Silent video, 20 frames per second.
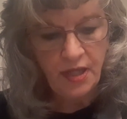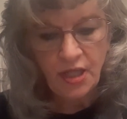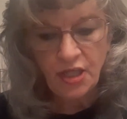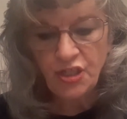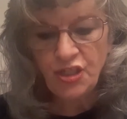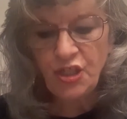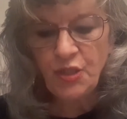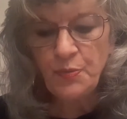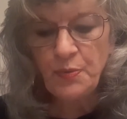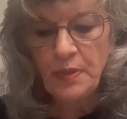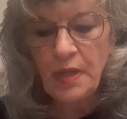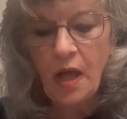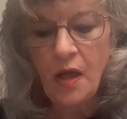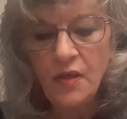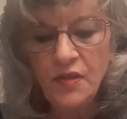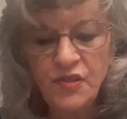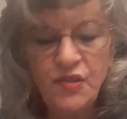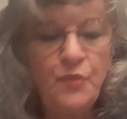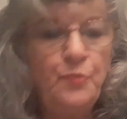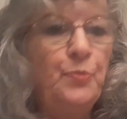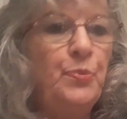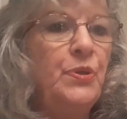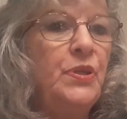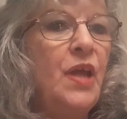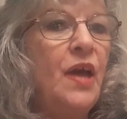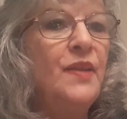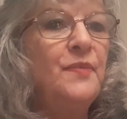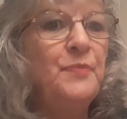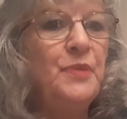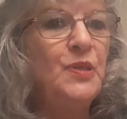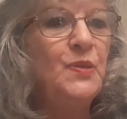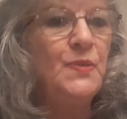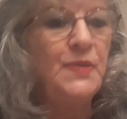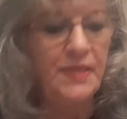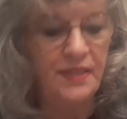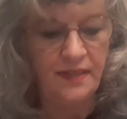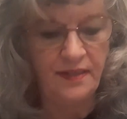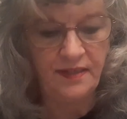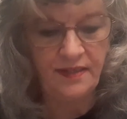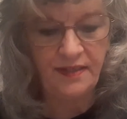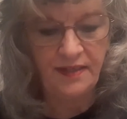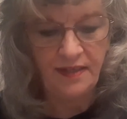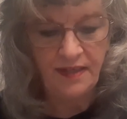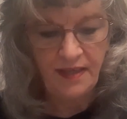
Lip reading: She would also put on music